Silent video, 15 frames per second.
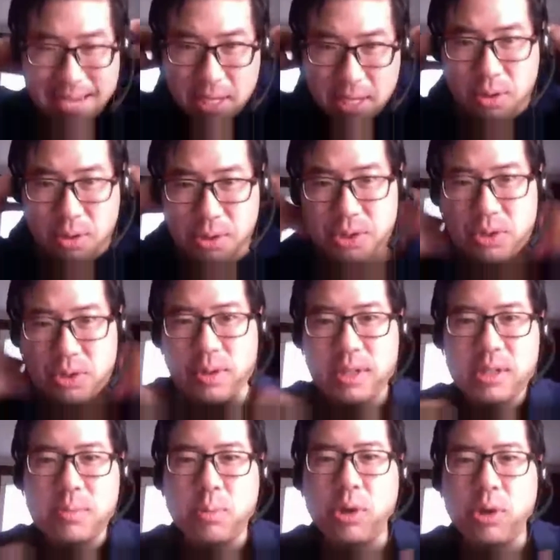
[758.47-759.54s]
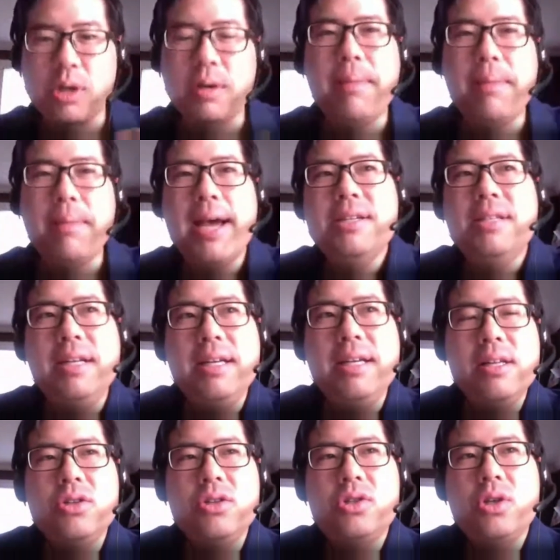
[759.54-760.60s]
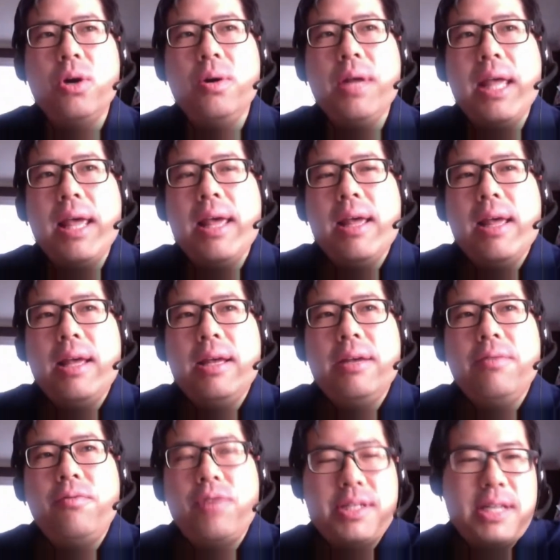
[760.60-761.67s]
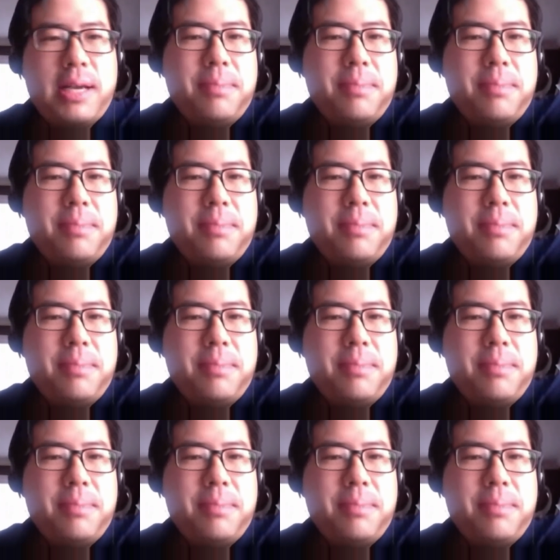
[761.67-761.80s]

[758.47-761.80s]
I can't make medical students more compassionate. And so,